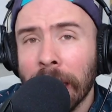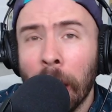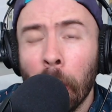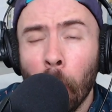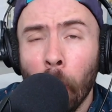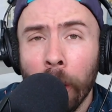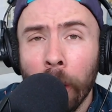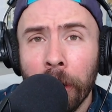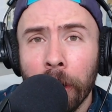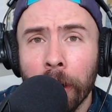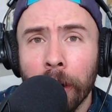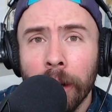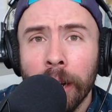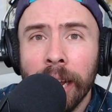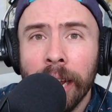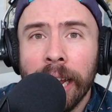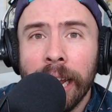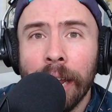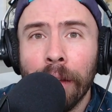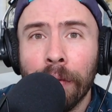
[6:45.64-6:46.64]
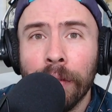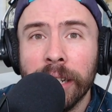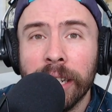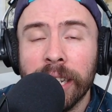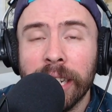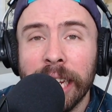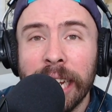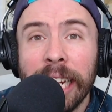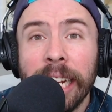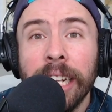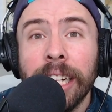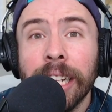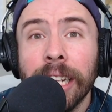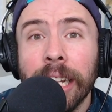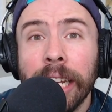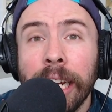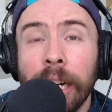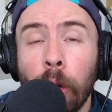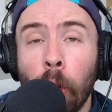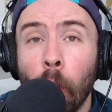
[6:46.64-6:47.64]
I wonder if it's
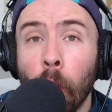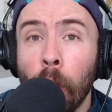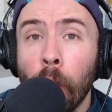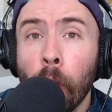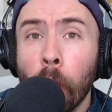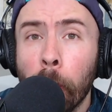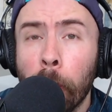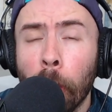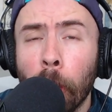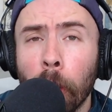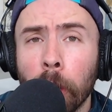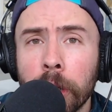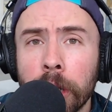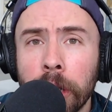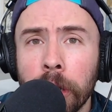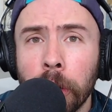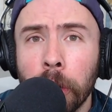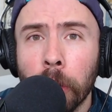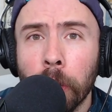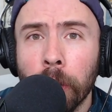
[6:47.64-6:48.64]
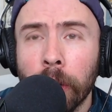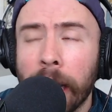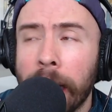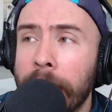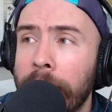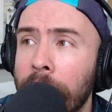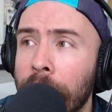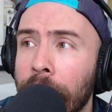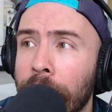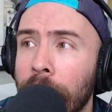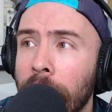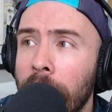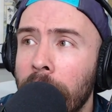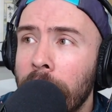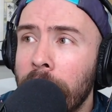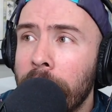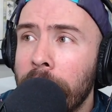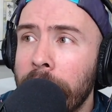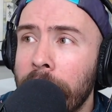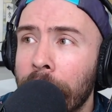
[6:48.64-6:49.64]
easily growable too. Like if,
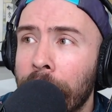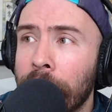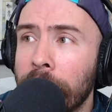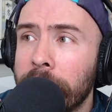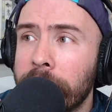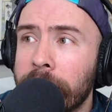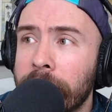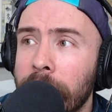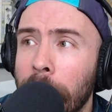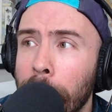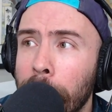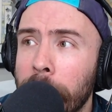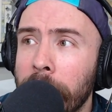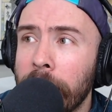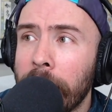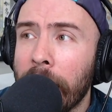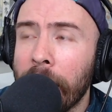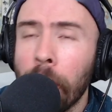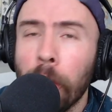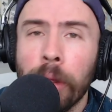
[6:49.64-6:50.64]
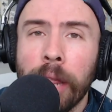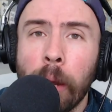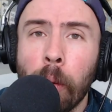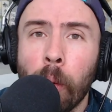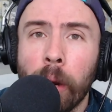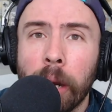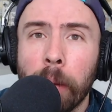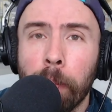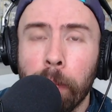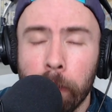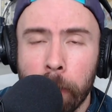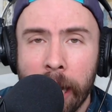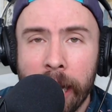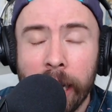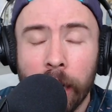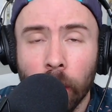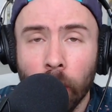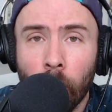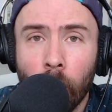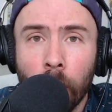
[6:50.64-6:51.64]
if it's something, I know they want to
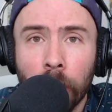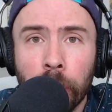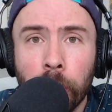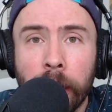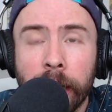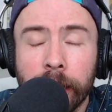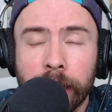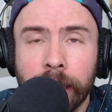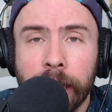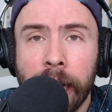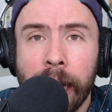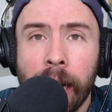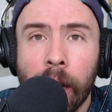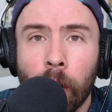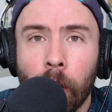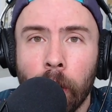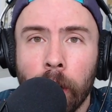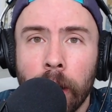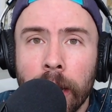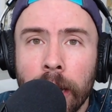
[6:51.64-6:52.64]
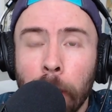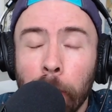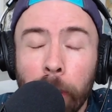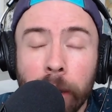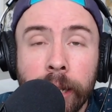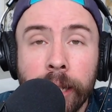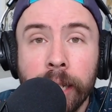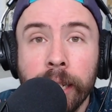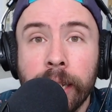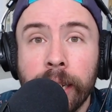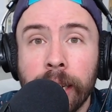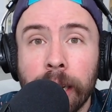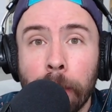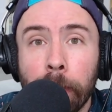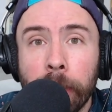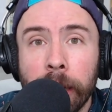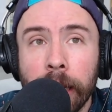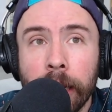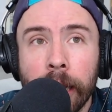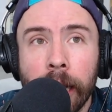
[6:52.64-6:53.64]
make it larger at scale, but is this
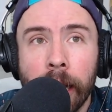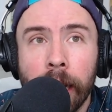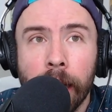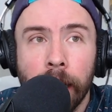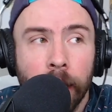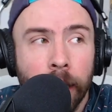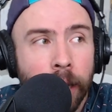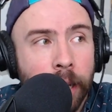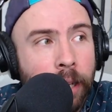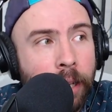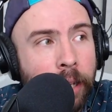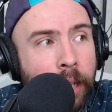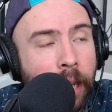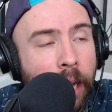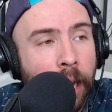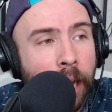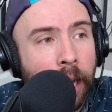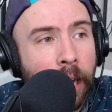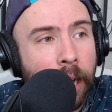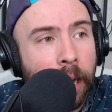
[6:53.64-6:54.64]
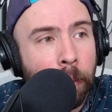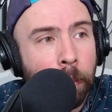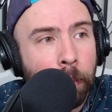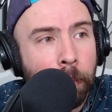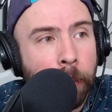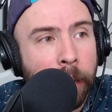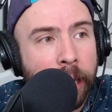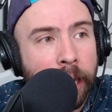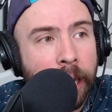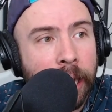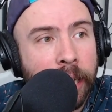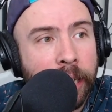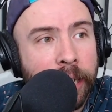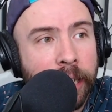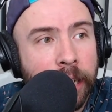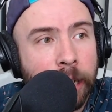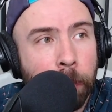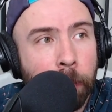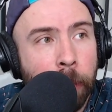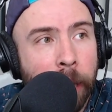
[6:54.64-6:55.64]
something that, uh, because
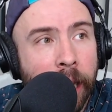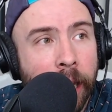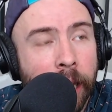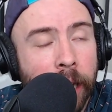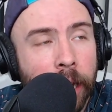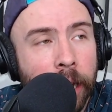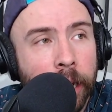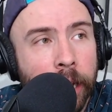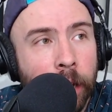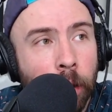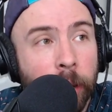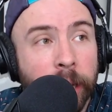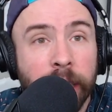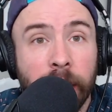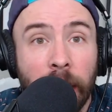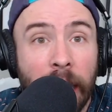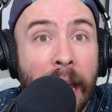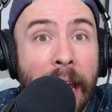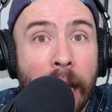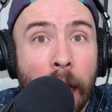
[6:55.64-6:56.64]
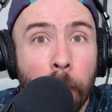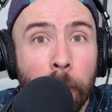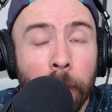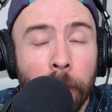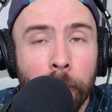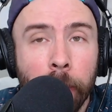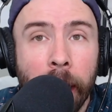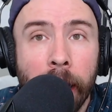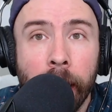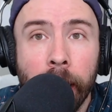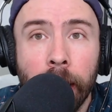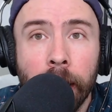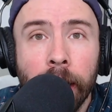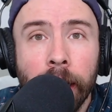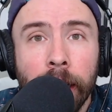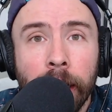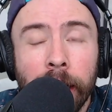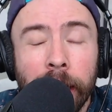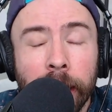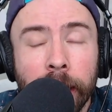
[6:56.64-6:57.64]
it's been, you know, it's lab made,
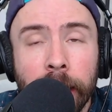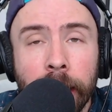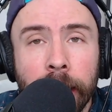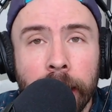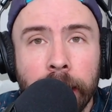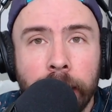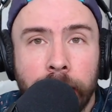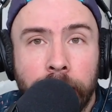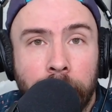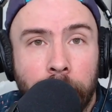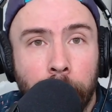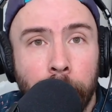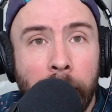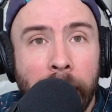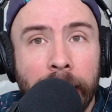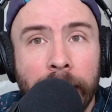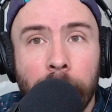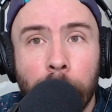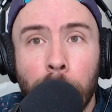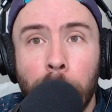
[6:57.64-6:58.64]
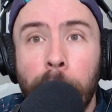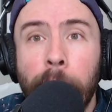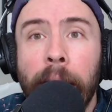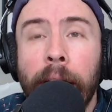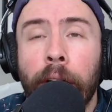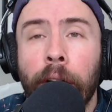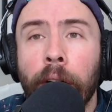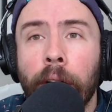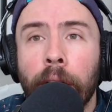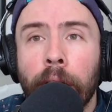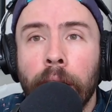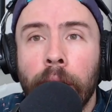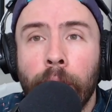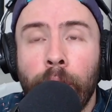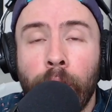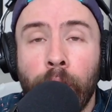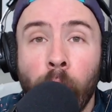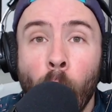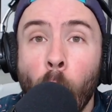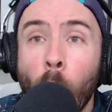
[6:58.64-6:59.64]
is, is it make it better
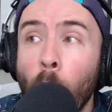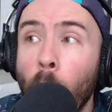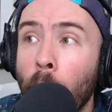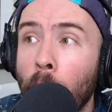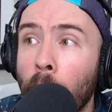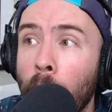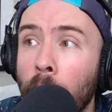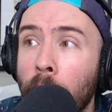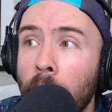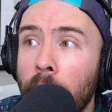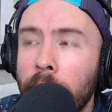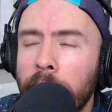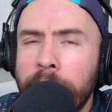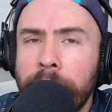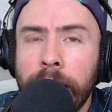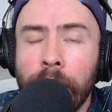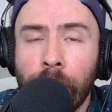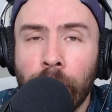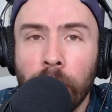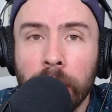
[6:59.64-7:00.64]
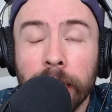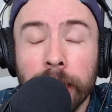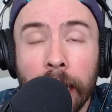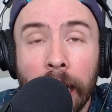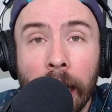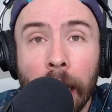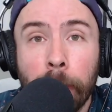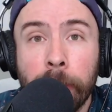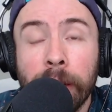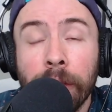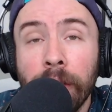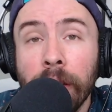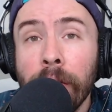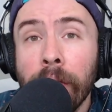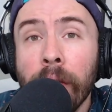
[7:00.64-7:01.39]
for different types of